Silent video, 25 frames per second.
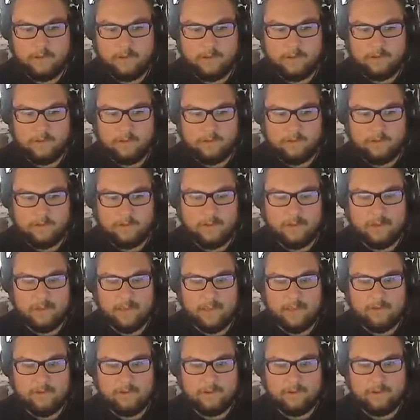Do I
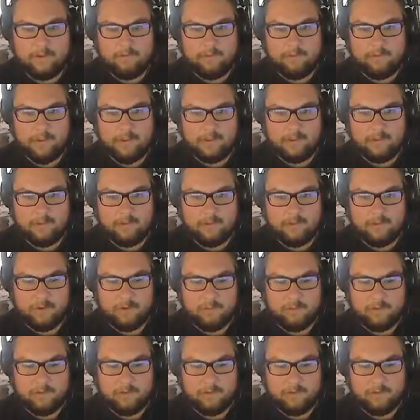have any ranged
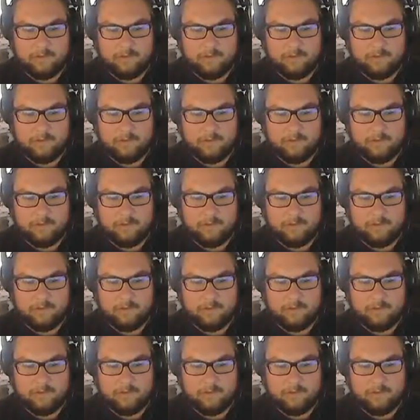weapons?